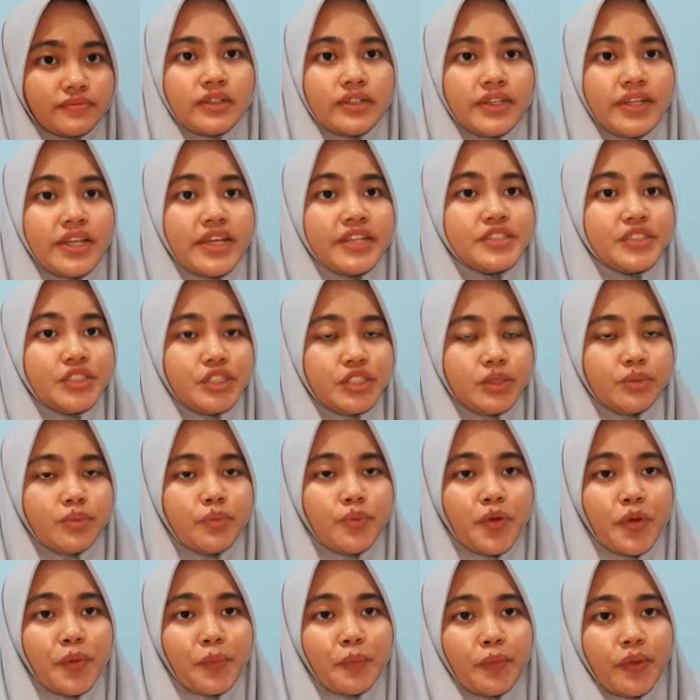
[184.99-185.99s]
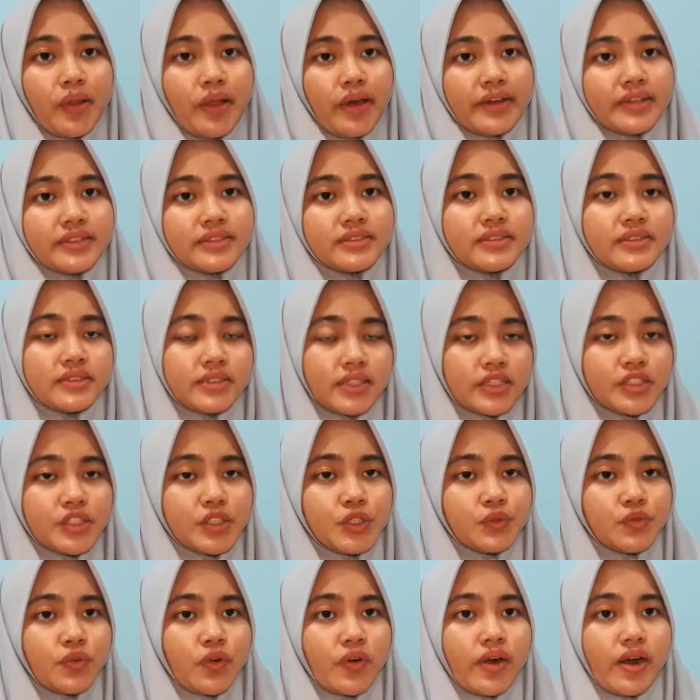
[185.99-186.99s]
Then Jim replied,
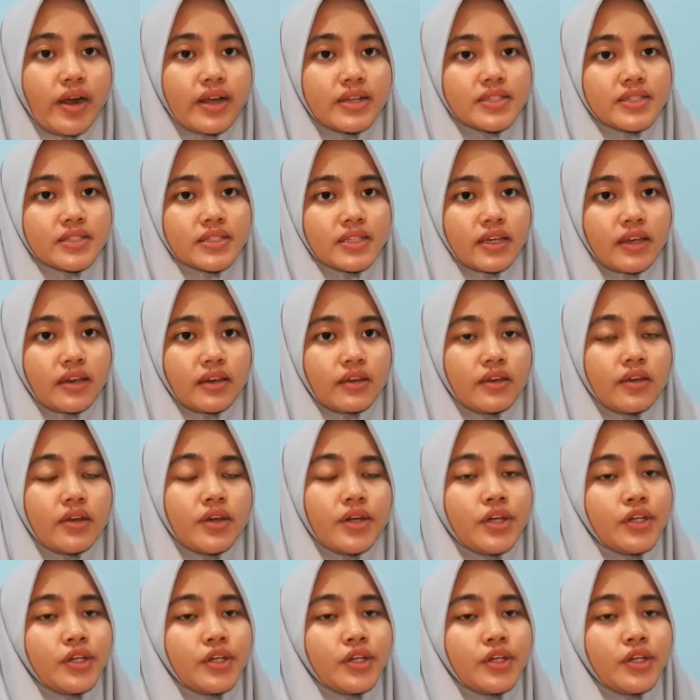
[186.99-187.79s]
thanks for asking.